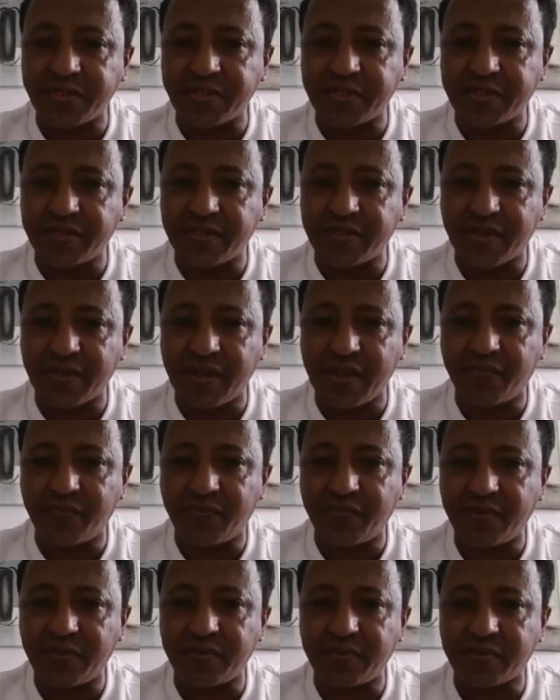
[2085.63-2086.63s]
There
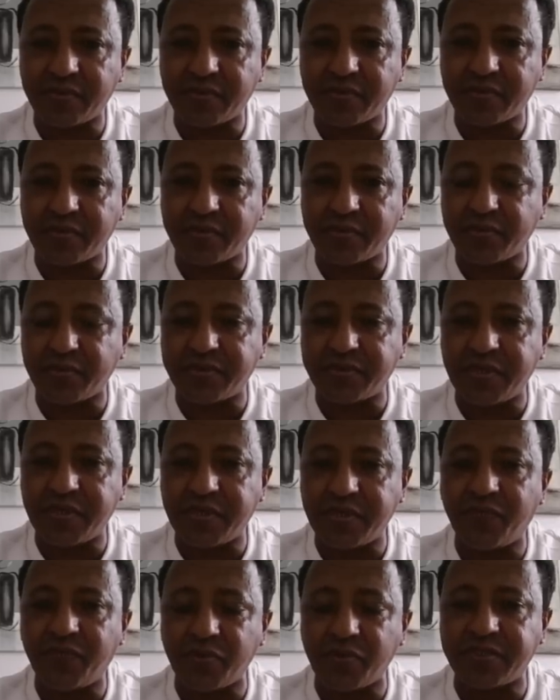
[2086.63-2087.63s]
are still
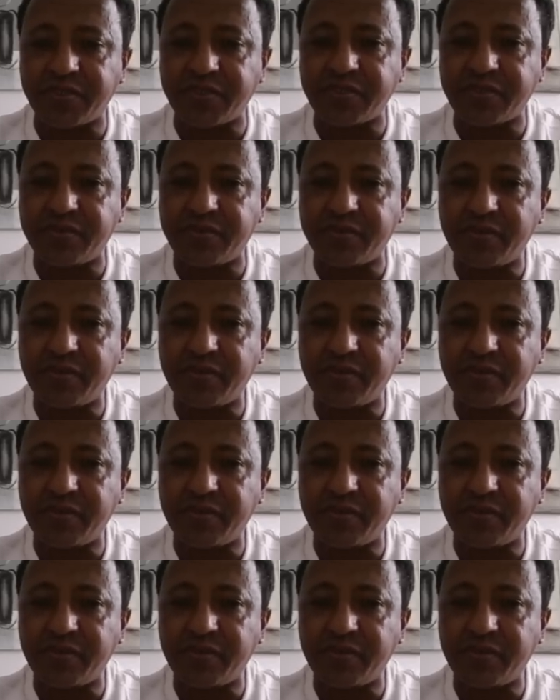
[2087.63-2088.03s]
forces,